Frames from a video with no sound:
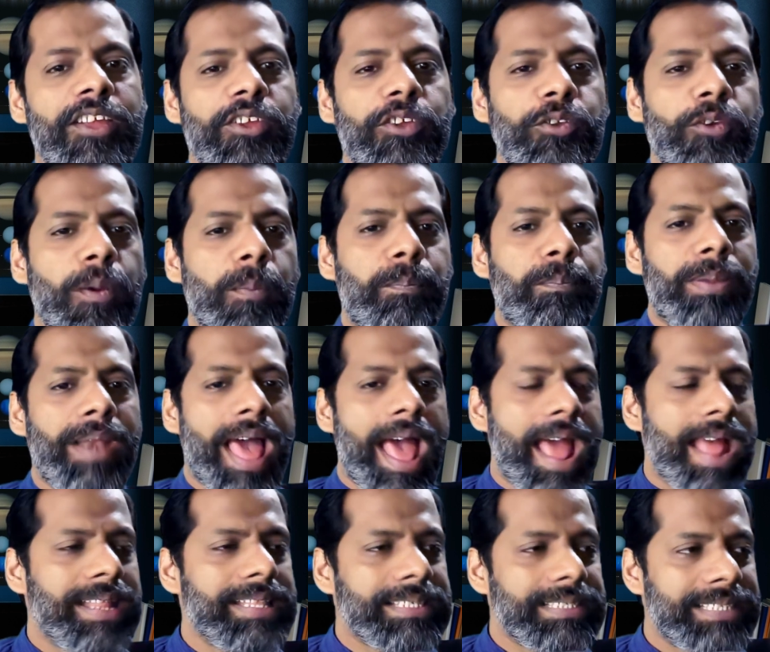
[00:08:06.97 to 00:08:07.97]
Your
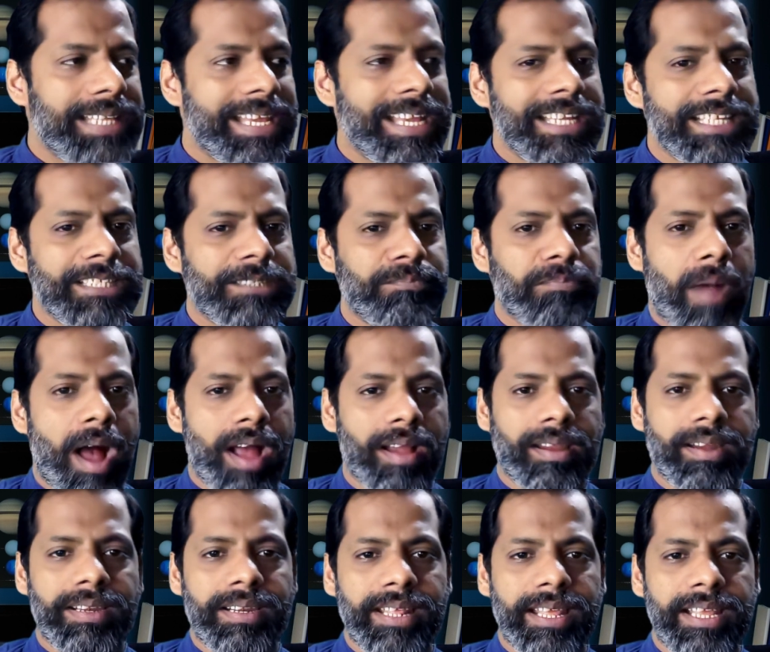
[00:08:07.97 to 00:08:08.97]
plan says
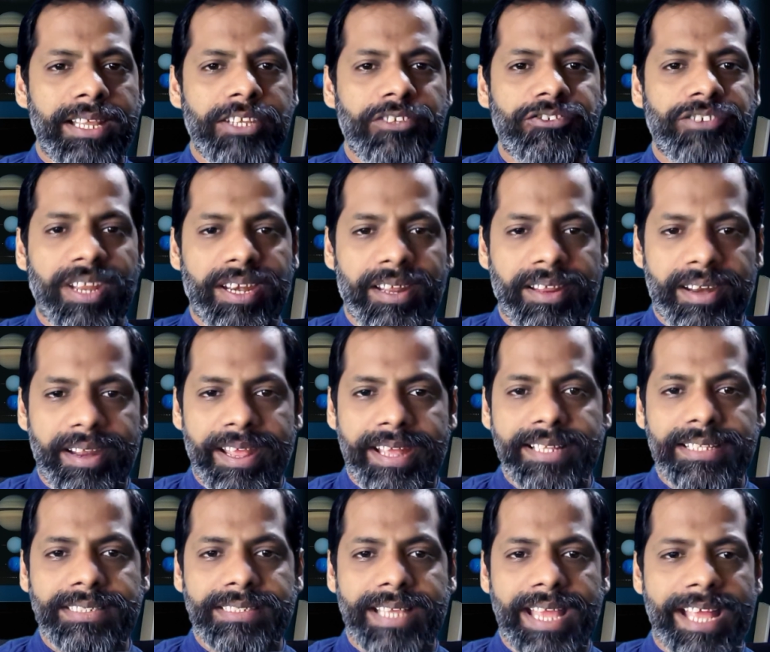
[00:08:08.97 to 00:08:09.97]
marketing
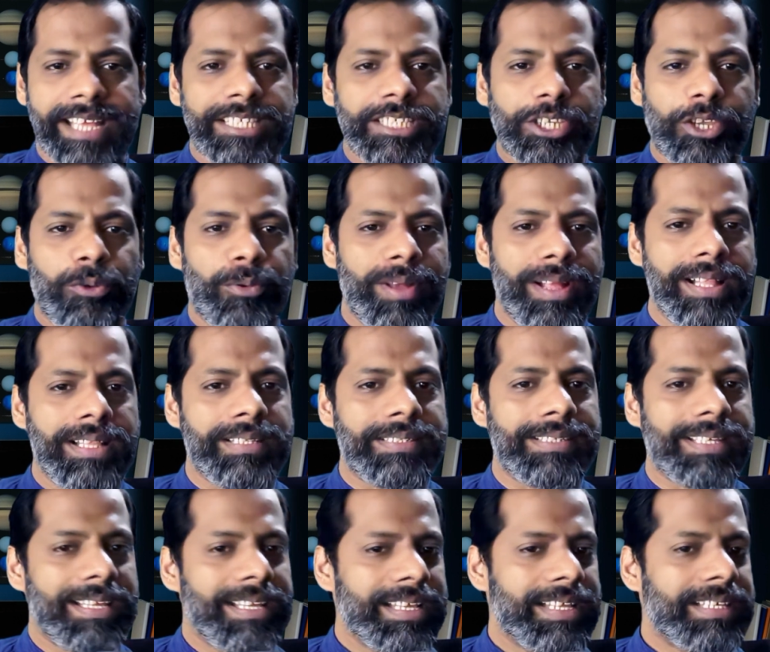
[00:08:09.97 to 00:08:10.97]
generates SQL,
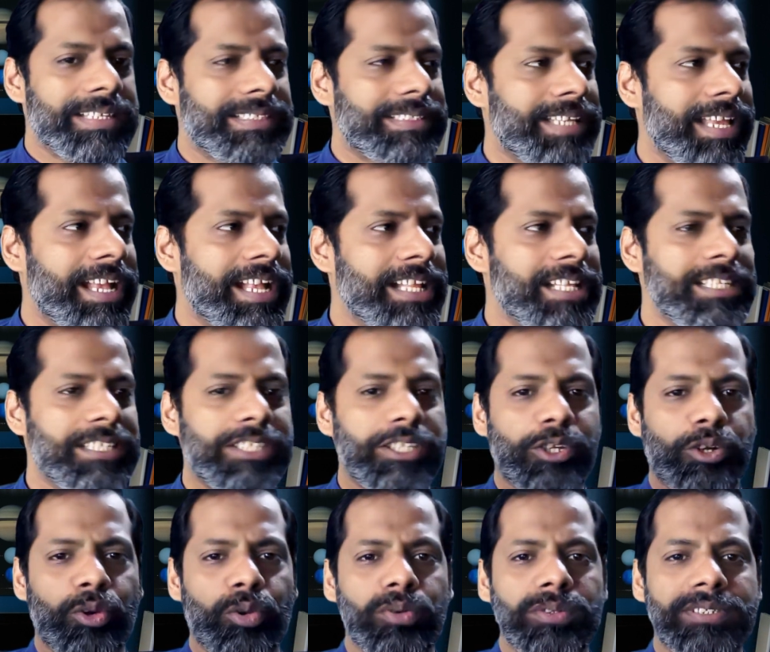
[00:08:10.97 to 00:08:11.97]
sales
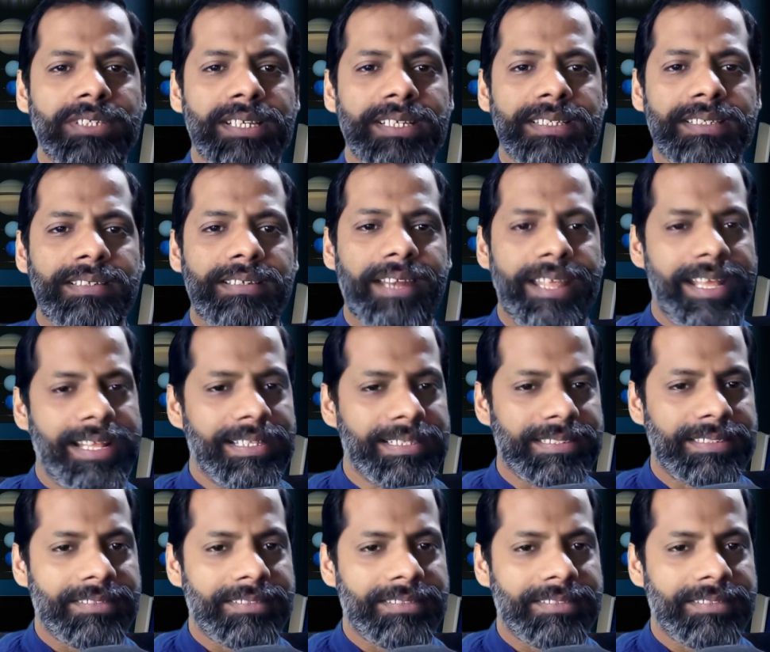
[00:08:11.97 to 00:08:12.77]
closes deal.